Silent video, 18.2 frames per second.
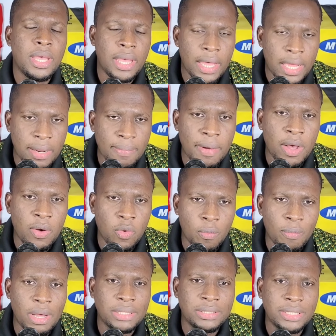Edema
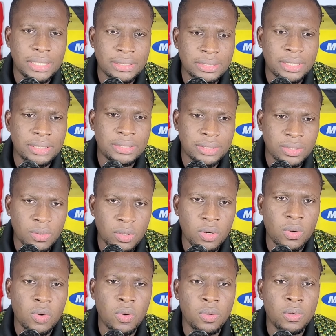Kumasi Asante
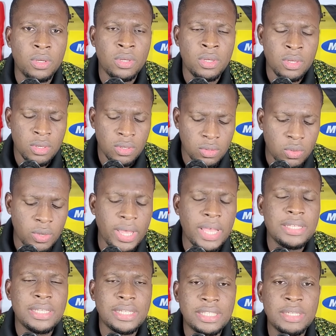Kotoko. So
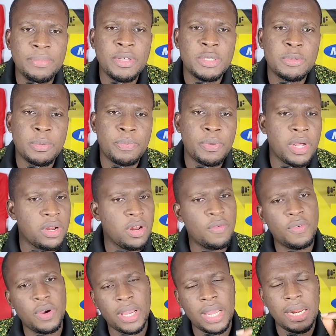yes, the team is preparing.
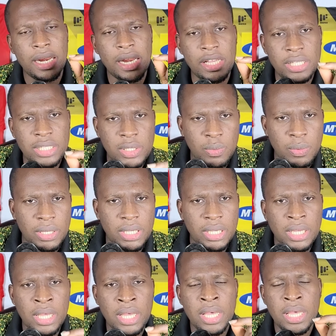Don't forget, next
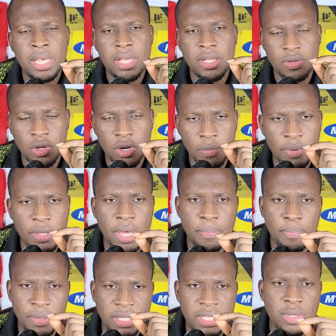week is going to be
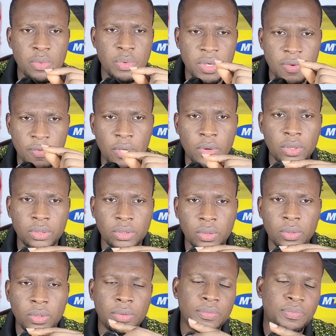a busy week for
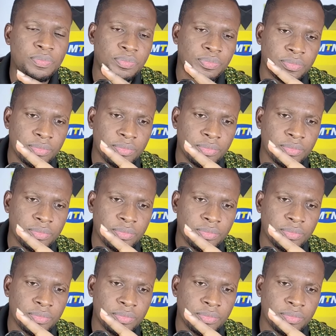Kotoko.